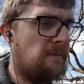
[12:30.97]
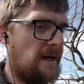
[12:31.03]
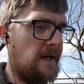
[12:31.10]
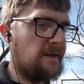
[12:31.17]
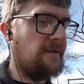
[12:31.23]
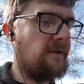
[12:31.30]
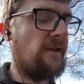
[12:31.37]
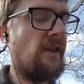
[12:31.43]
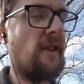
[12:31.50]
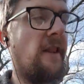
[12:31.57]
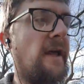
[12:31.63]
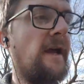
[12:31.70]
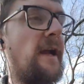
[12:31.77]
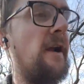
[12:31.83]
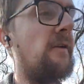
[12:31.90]
back to the
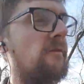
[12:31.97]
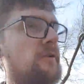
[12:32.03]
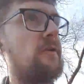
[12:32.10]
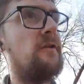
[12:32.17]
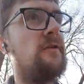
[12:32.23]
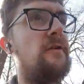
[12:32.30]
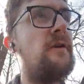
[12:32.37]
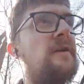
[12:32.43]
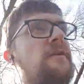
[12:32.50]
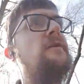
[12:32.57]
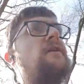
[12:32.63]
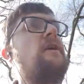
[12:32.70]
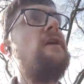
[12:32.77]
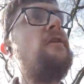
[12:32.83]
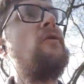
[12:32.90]
lair and
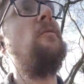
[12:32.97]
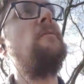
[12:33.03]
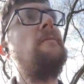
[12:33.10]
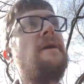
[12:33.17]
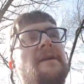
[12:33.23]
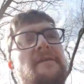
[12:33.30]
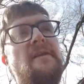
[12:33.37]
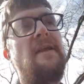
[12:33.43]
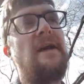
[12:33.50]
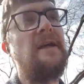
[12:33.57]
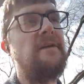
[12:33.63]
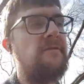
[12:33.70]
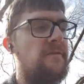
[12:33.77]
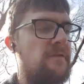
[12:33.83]
it coming back to life.